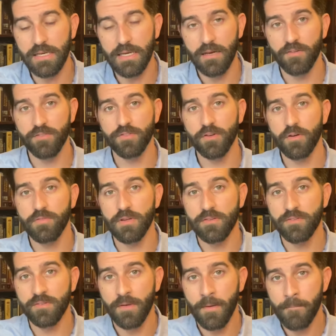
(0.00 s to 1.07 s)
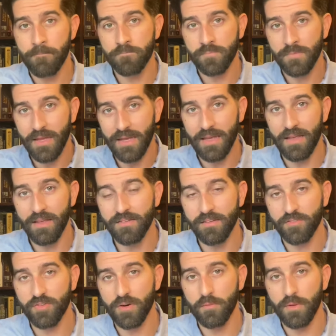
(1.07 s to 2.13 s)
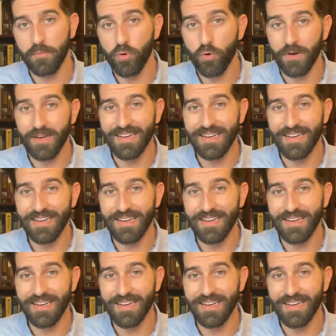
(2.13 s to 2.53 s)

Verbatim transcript: in a service is extremely important.